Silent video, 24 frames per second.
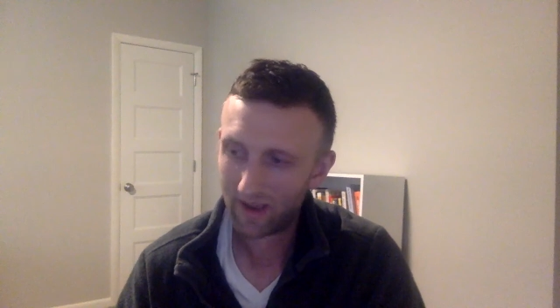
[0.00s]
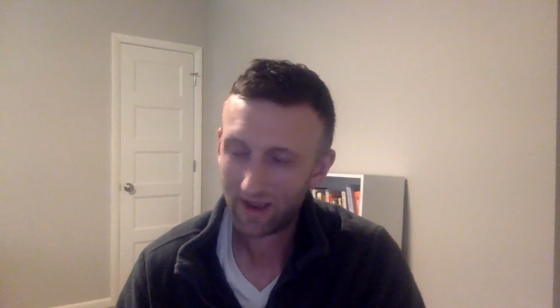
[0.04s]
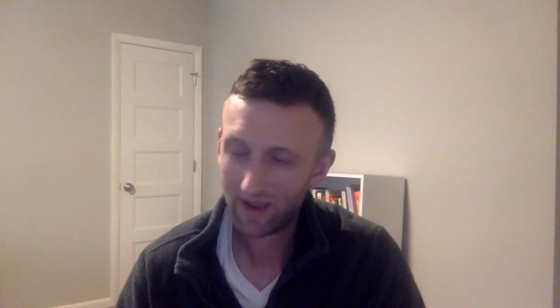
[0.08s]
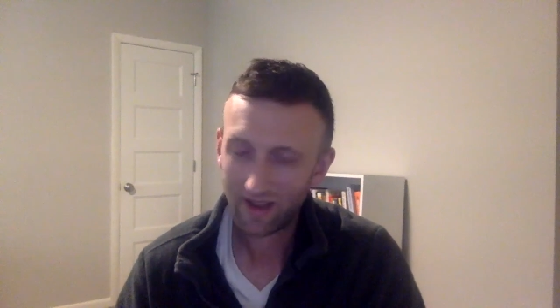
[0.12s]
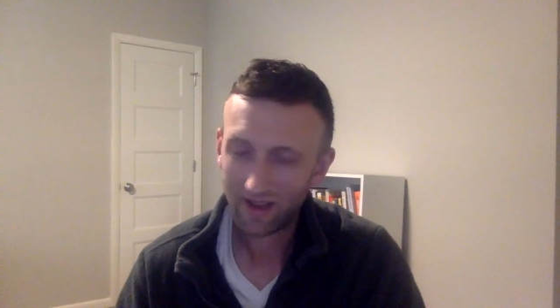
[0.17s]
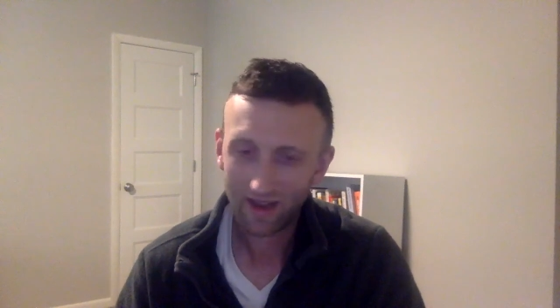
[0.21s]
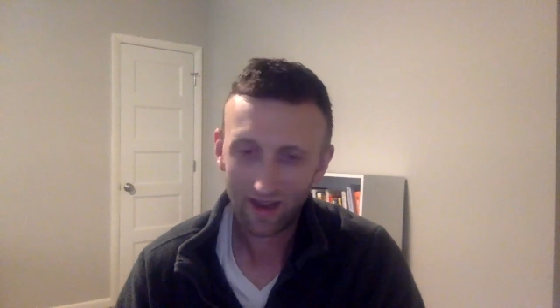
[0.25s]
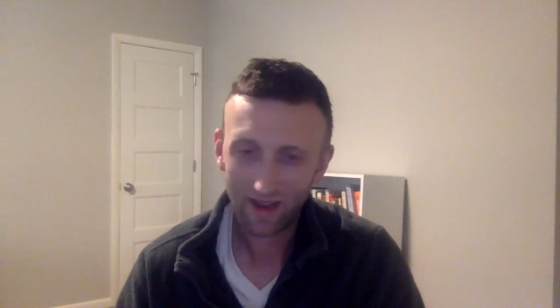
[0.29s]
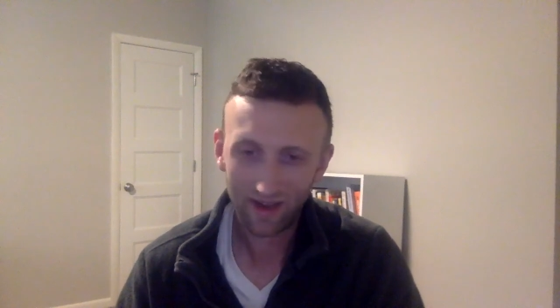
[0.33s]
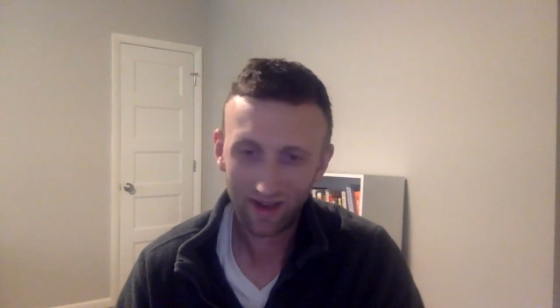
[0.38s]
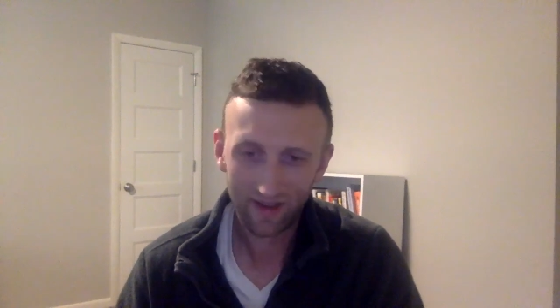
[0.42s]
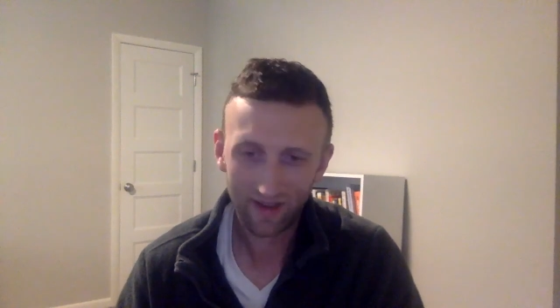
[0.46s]

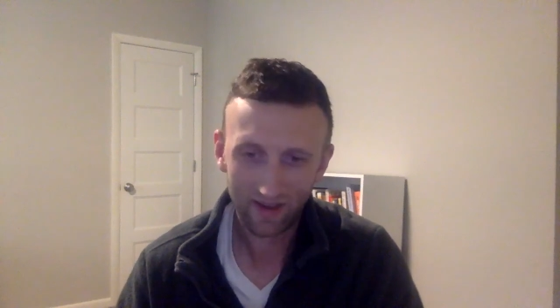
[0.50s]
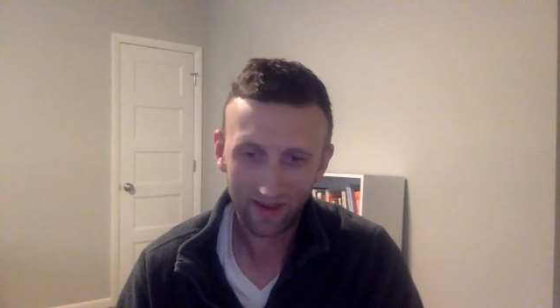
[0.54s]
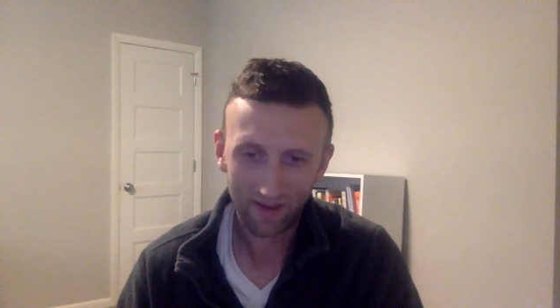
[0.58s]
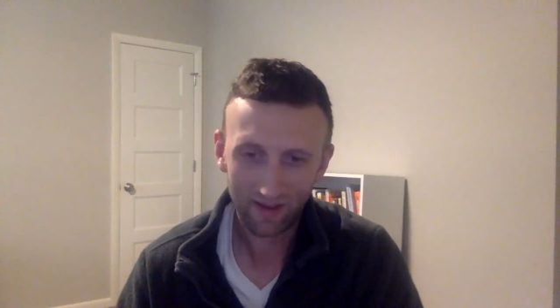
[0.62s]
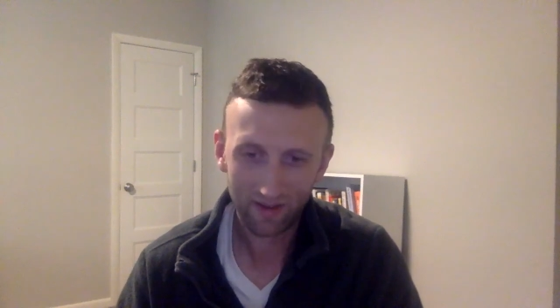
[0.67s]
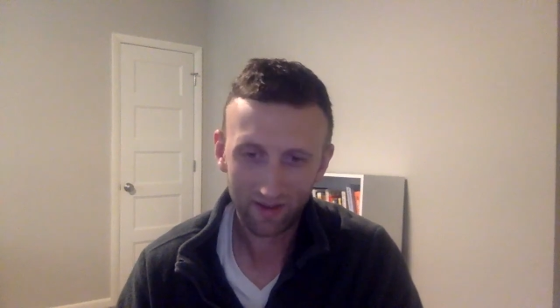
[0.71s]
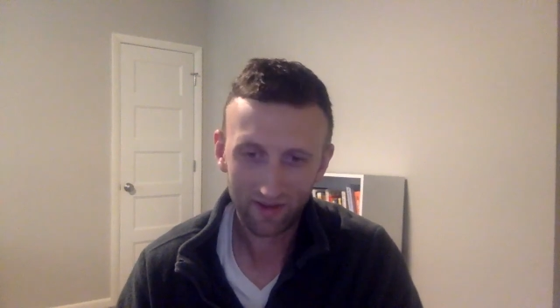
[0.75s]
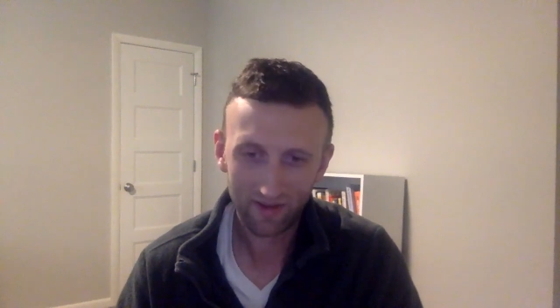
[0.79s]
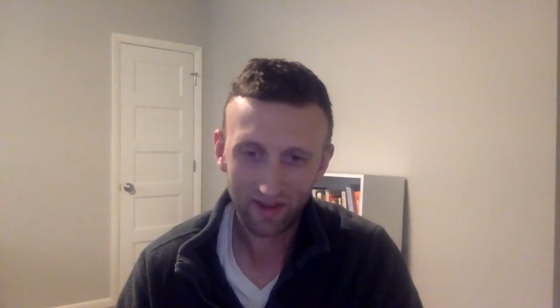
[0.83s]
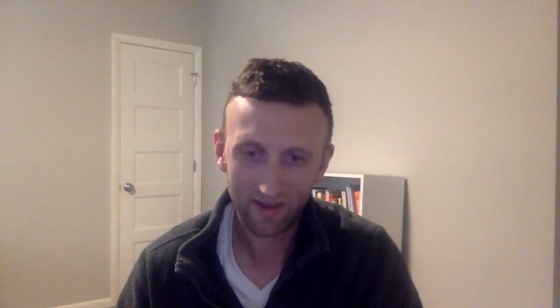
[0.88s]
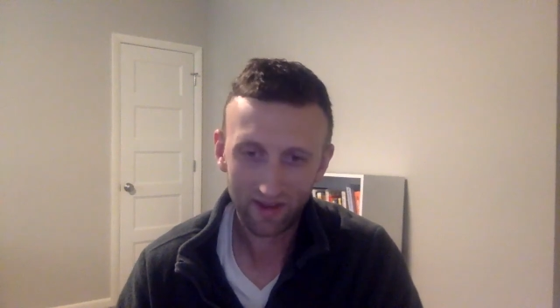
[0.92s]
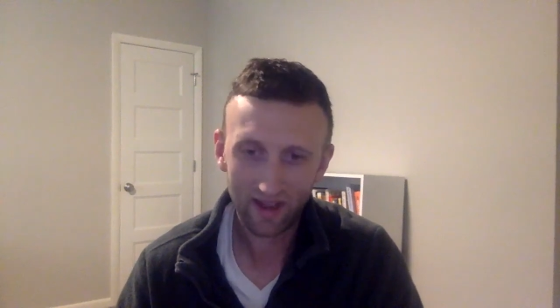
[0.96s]
getting like a
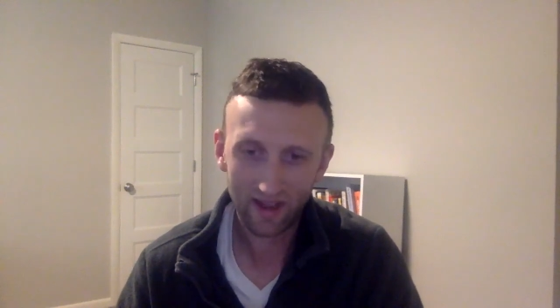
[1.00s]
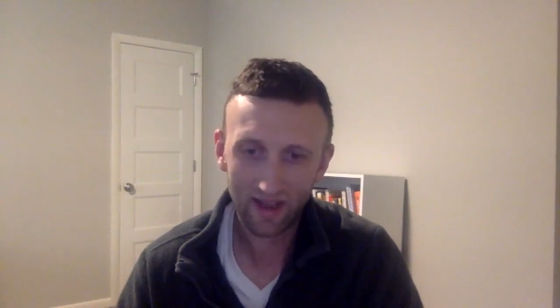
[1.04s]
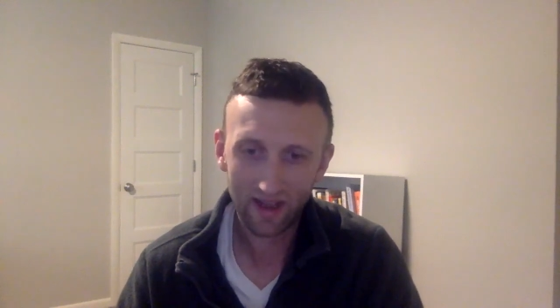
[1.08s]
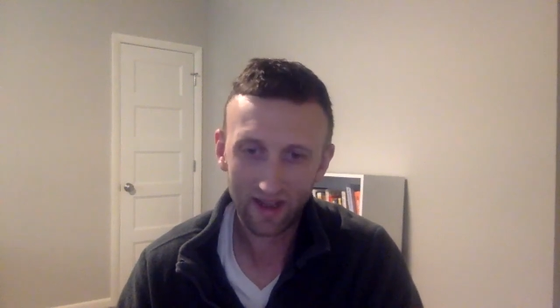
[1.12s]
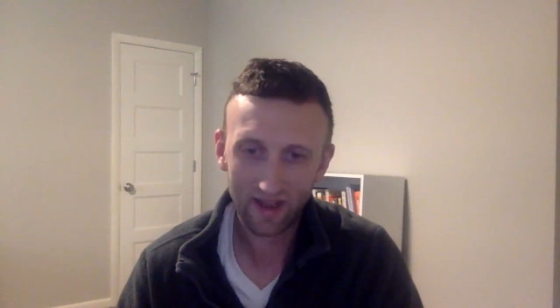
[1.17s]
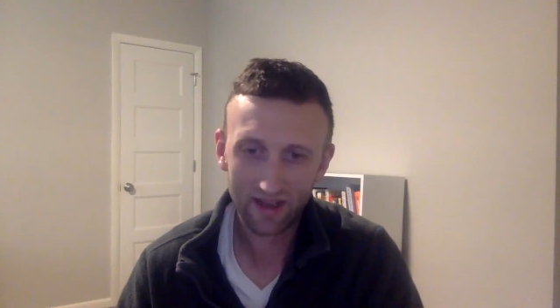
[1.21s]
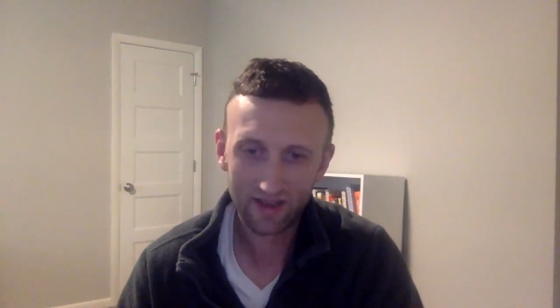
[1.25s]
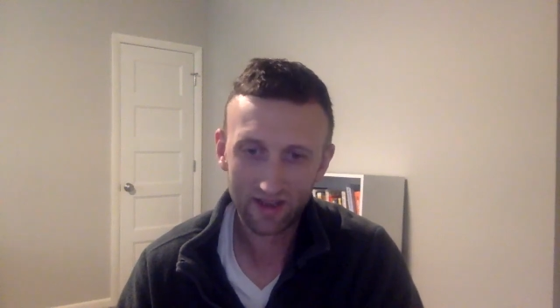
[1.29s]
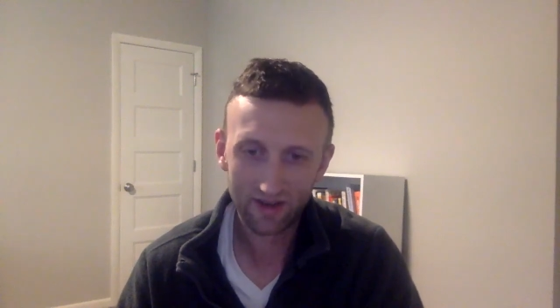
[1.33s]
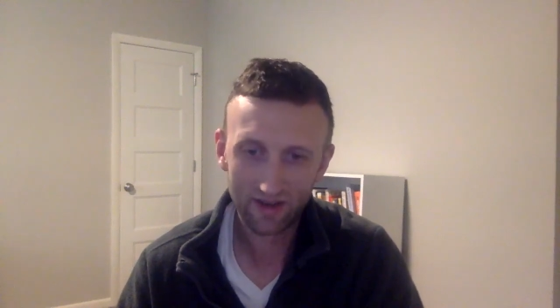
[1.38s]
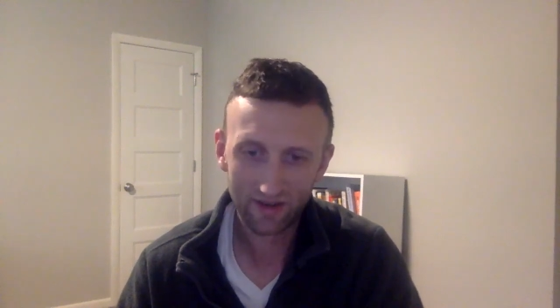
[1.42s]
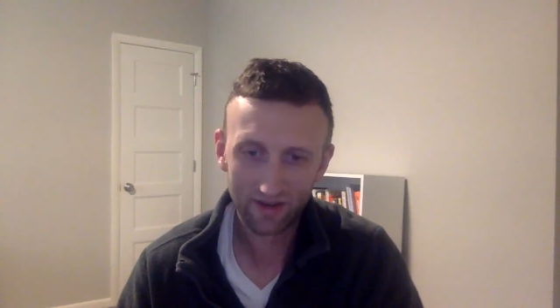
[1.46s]

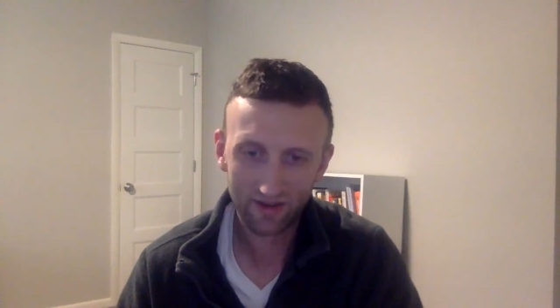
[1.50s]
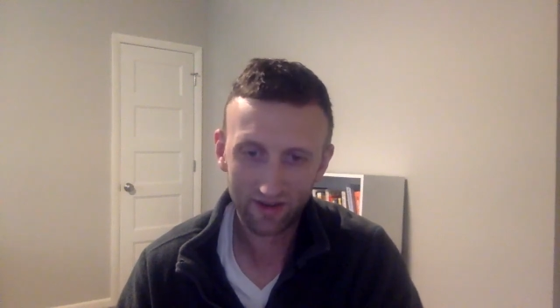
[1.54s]
massage or